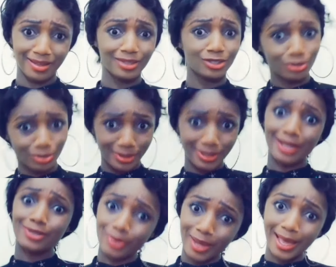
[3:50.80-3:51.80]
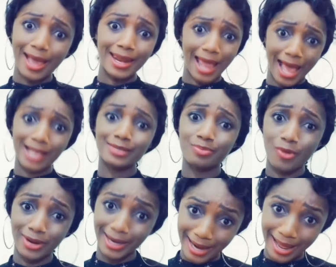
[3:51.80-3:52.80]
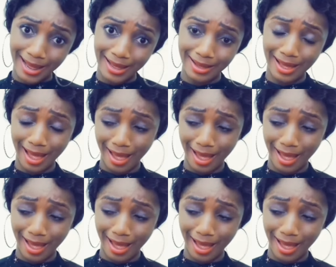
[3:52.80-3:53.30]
Introduce her to a guy that have money now.